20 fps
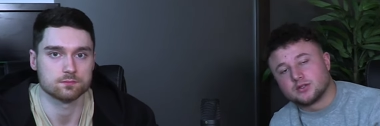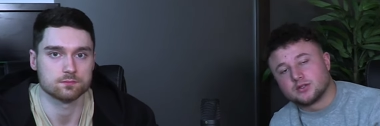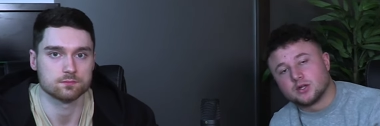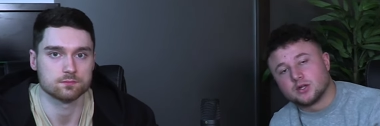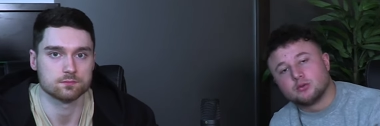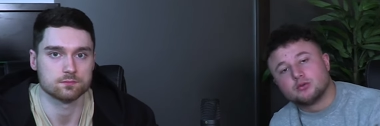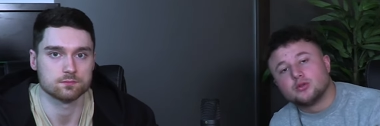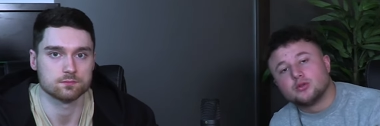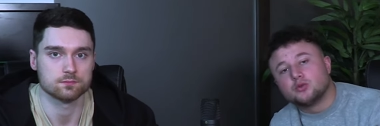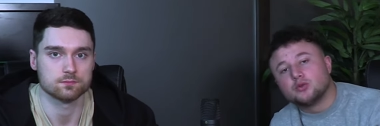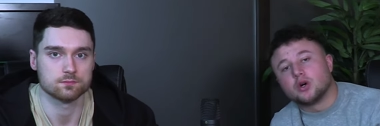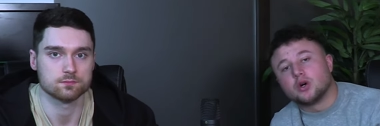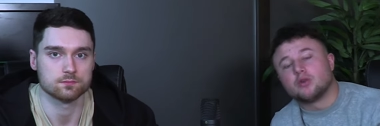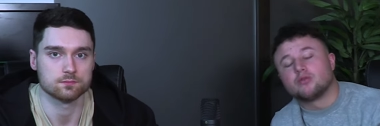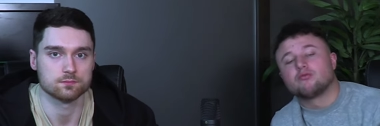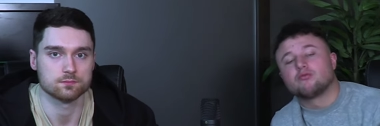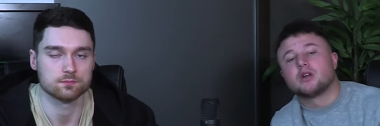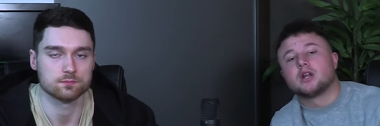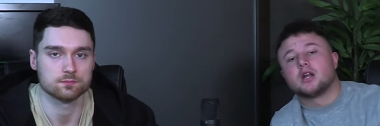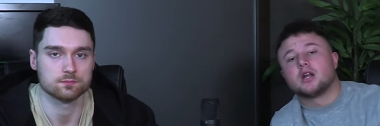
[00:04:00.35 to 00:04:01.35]
Speaker 1: So do
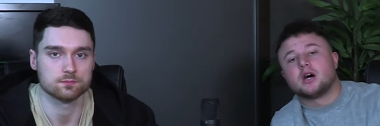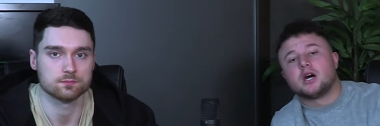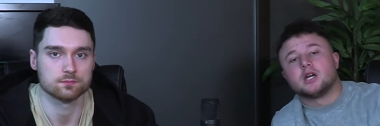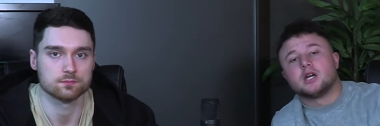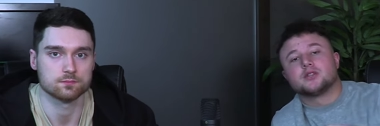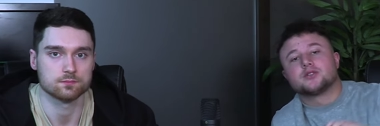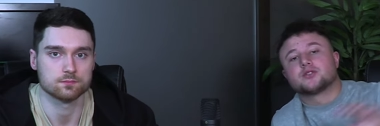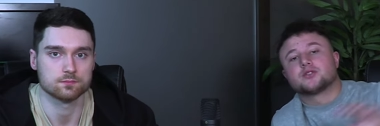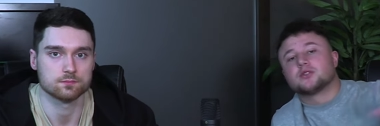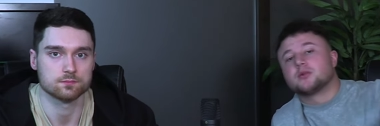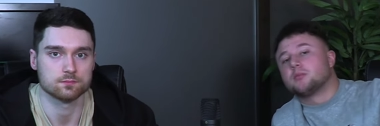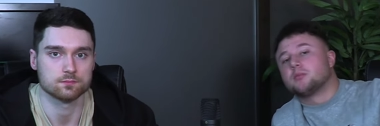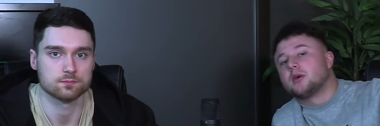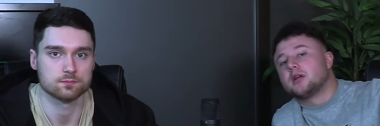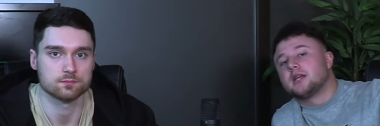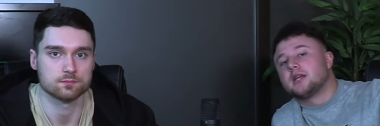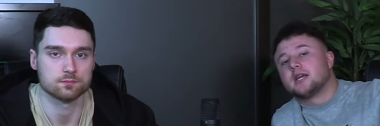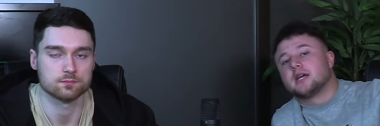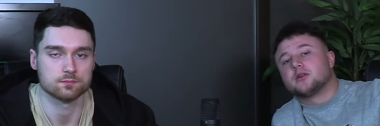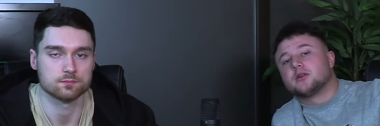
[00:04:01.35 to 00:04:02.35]
not rely on
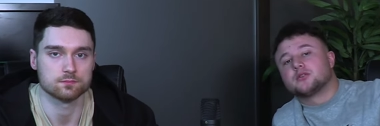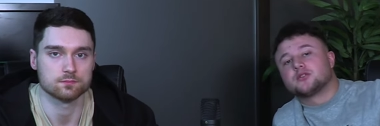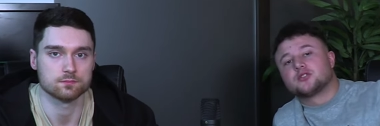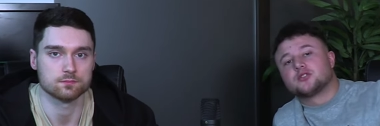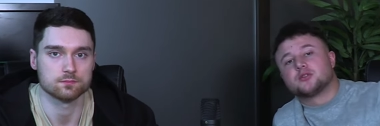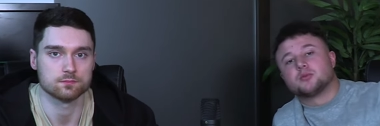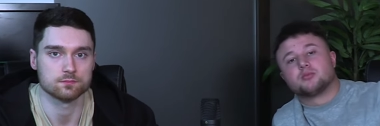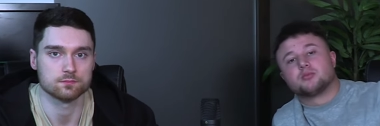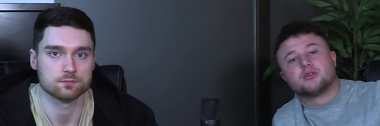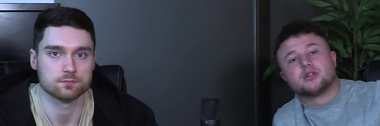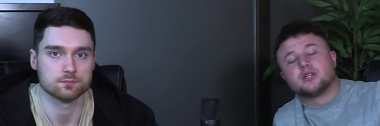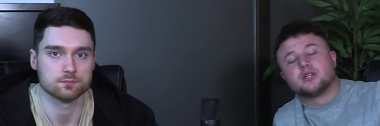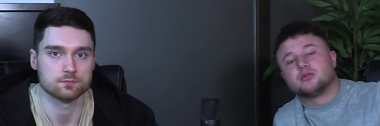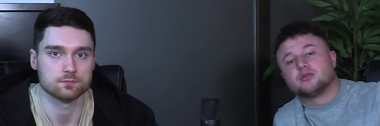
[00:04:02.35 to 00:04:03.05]
somebody else to bring